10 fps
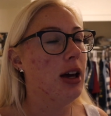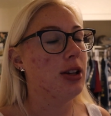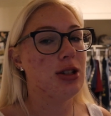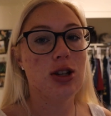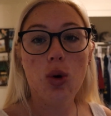
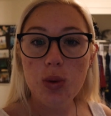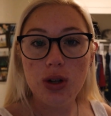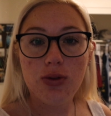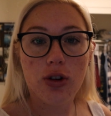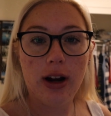It's so
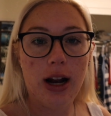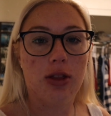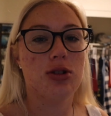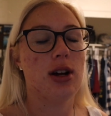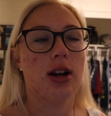beautiful right now.
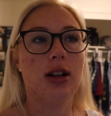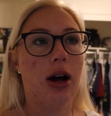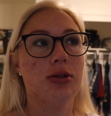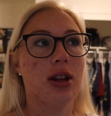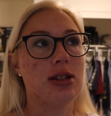There's not a
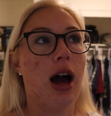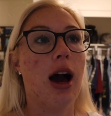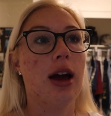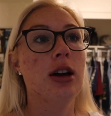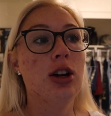cloud in the
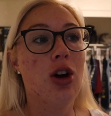sky.